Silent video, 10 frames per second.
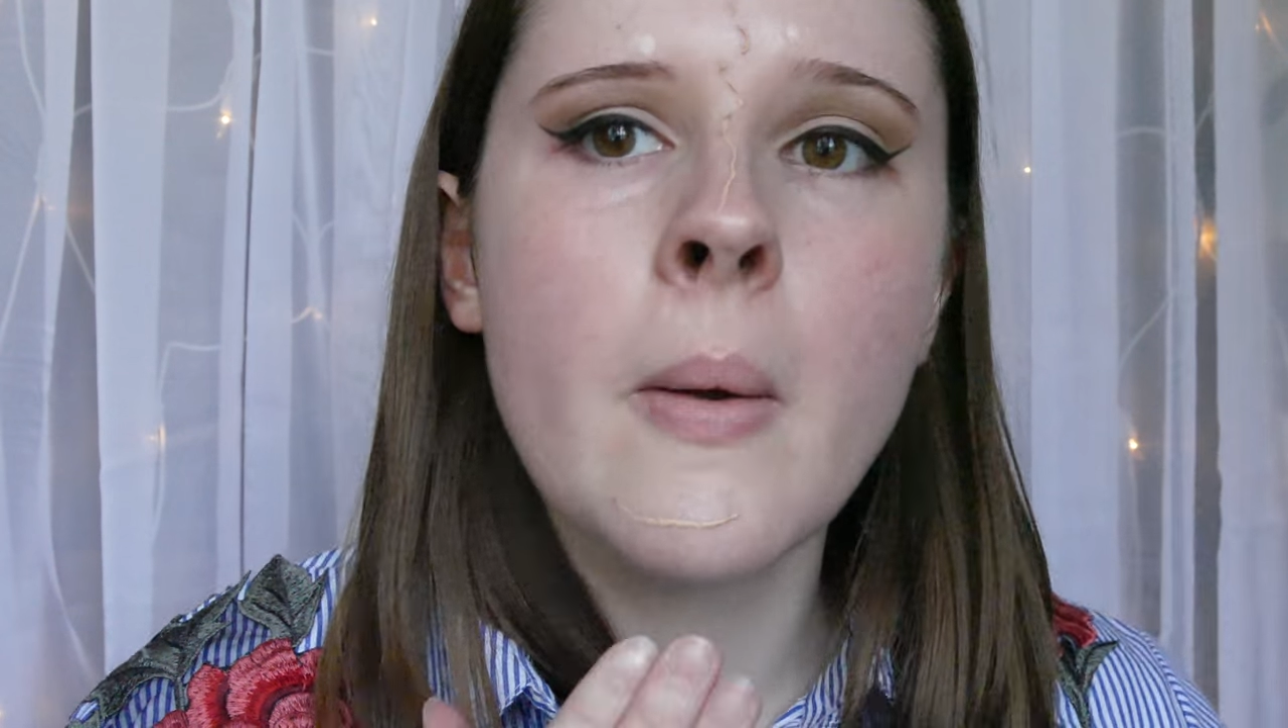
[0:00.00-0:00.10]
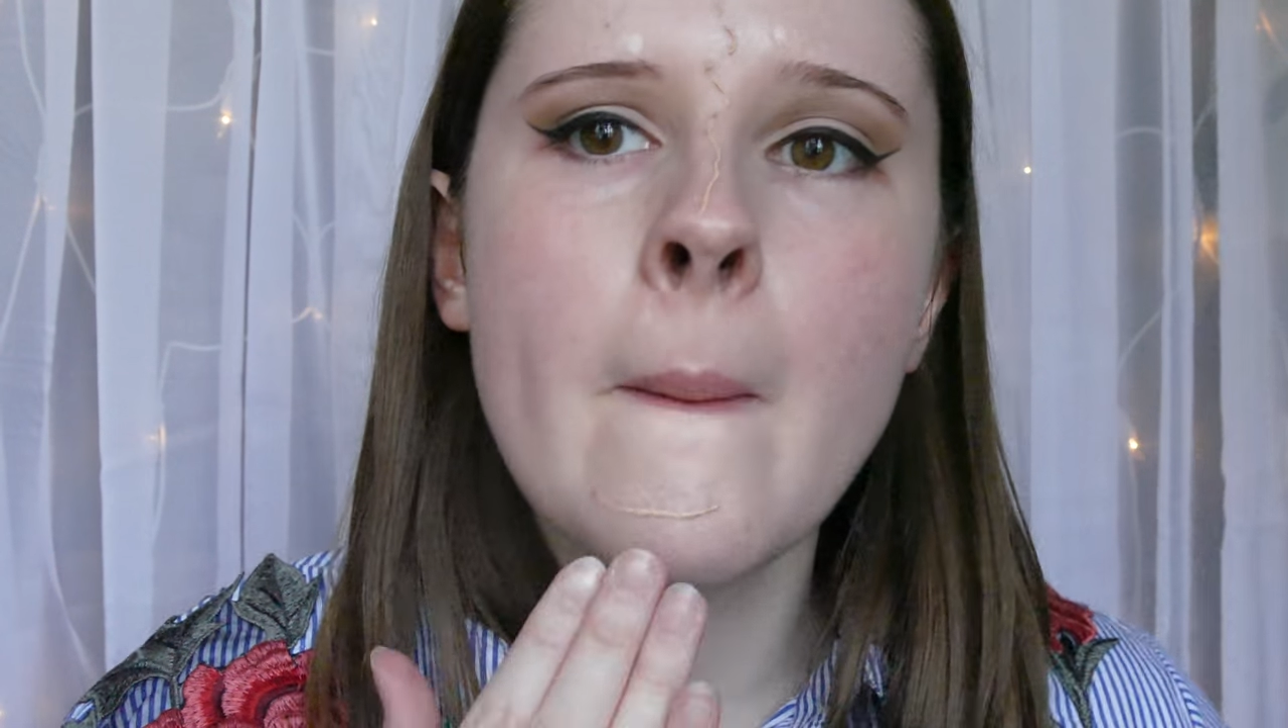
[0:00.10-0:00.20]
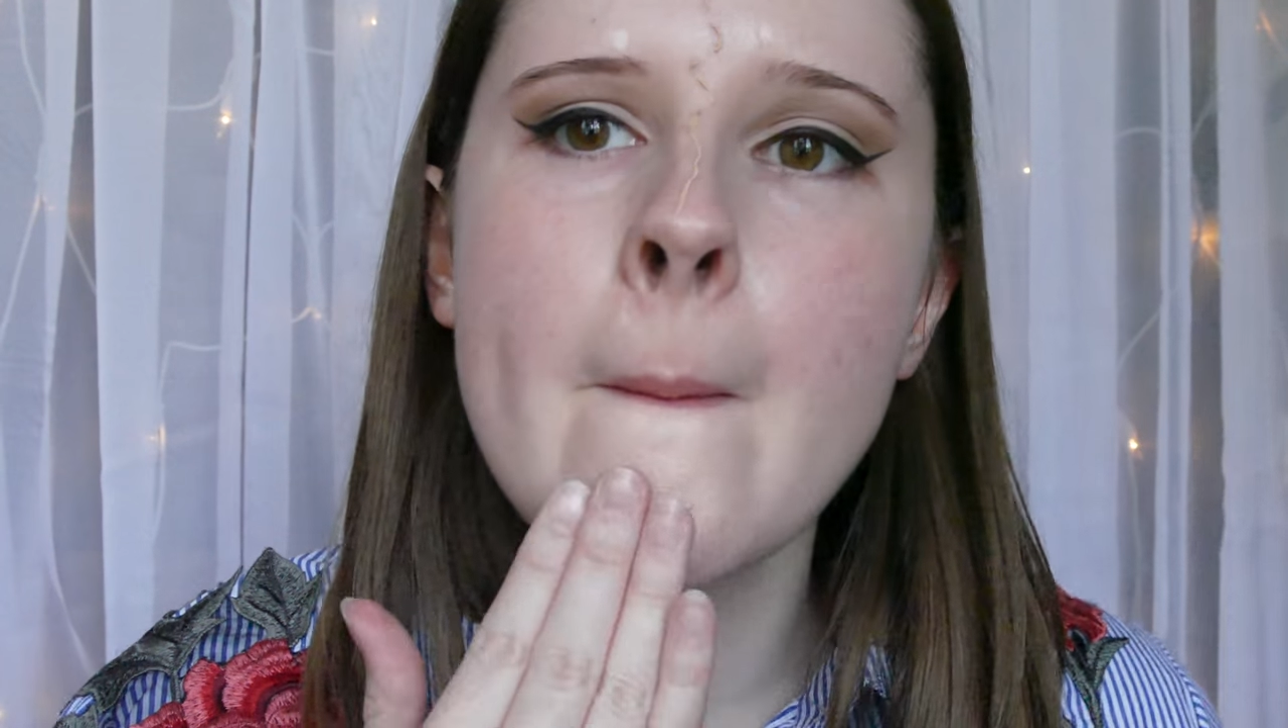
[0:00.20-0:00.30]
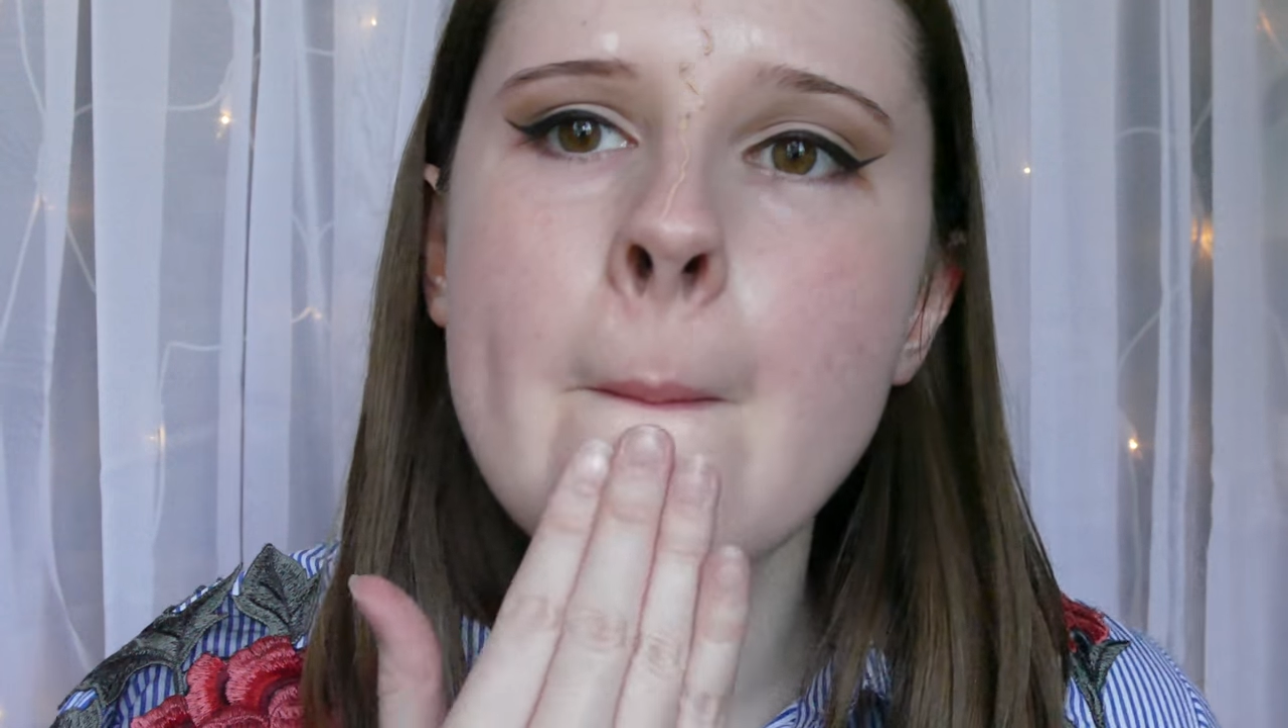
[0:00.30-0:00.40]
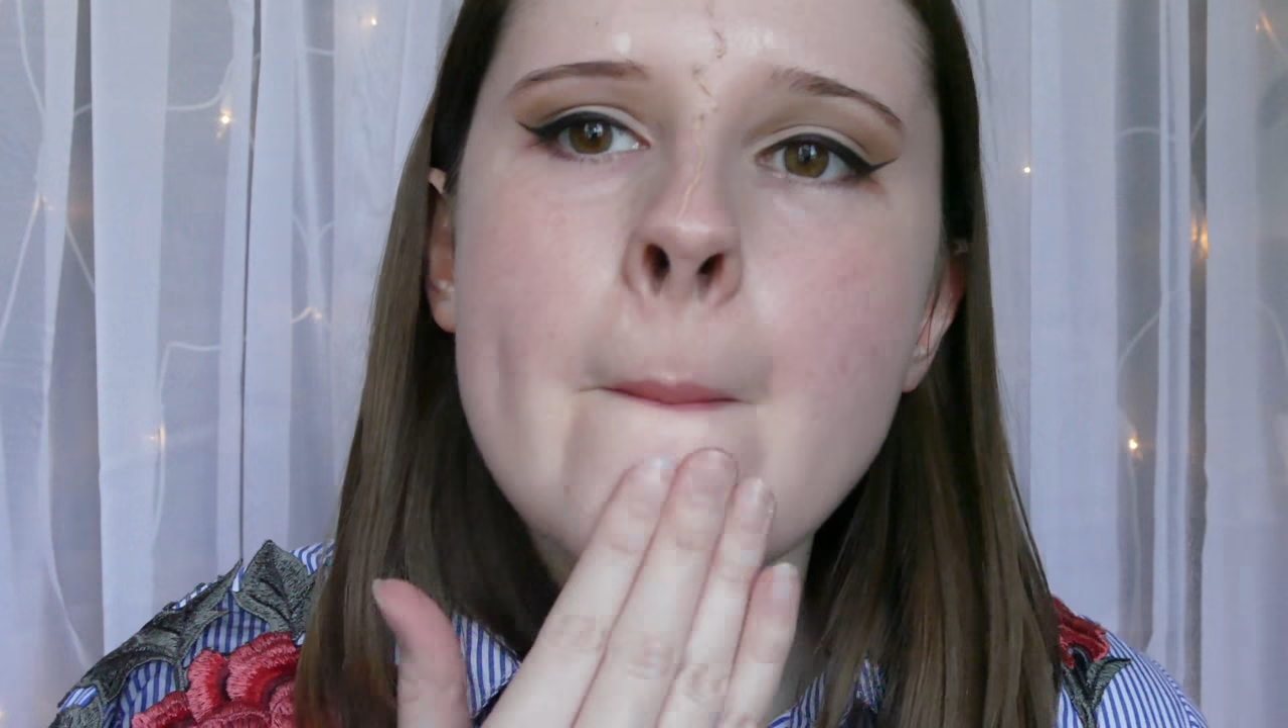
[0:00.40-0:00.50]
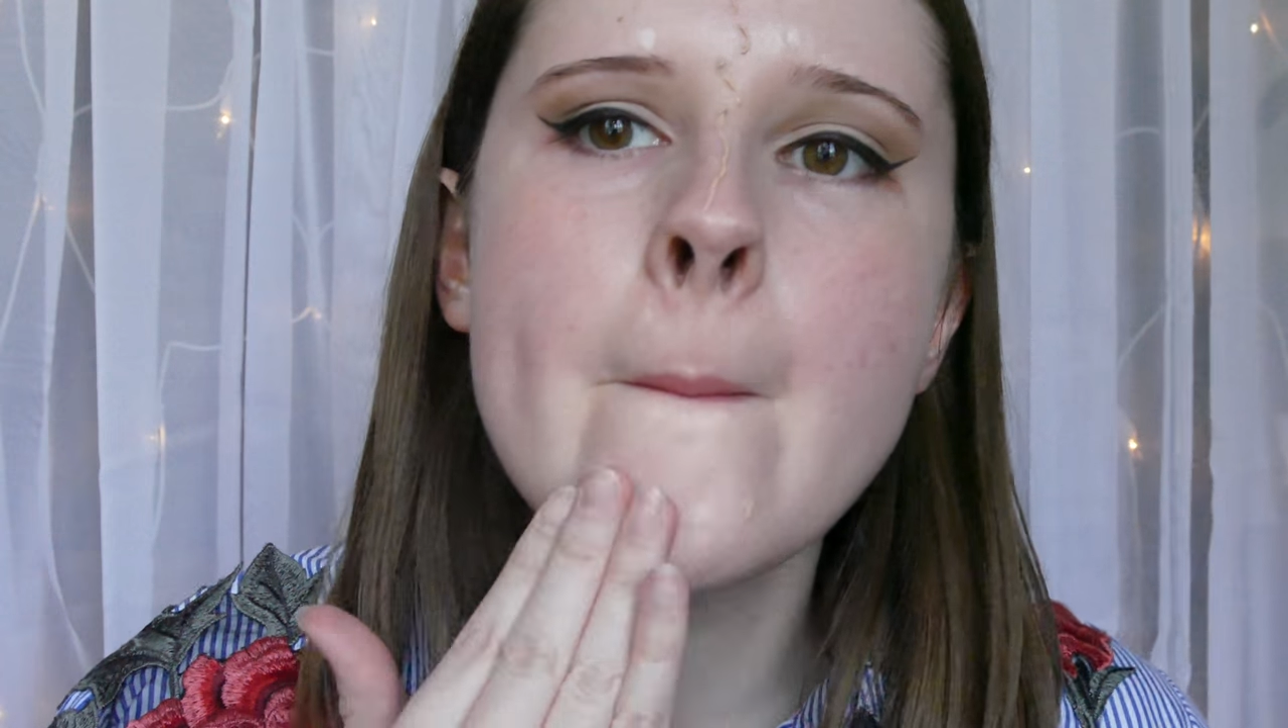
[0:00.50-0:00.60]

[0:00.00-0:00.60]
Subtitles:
and I'm